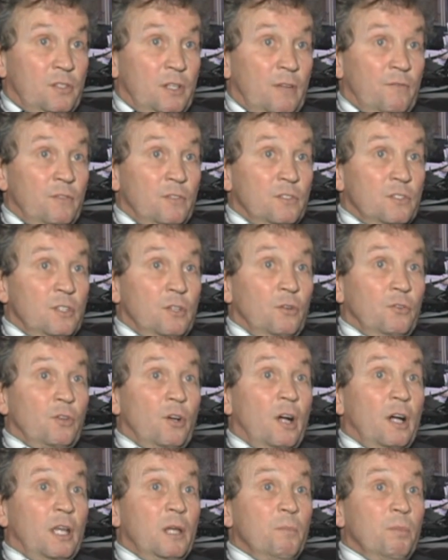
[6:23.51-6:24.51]
7 skilled
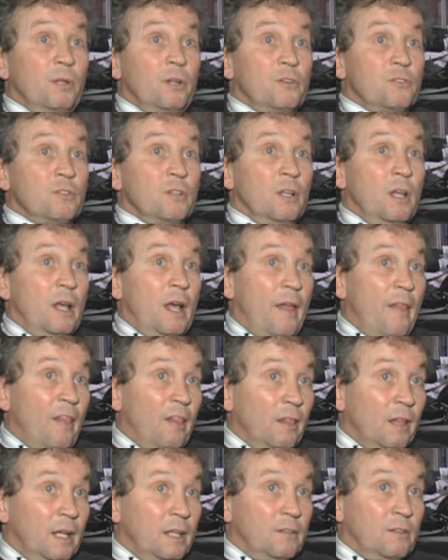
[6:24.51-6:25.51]
hockey players
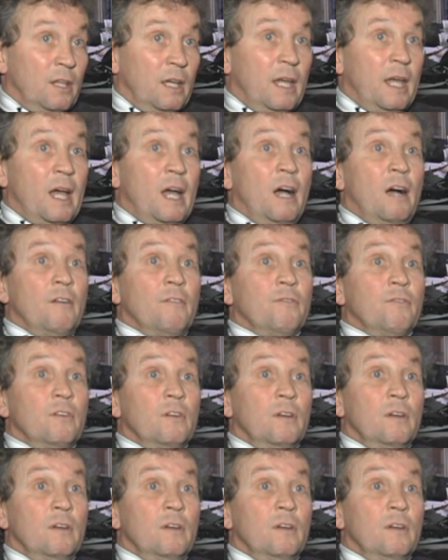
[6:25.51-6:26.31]
like they have.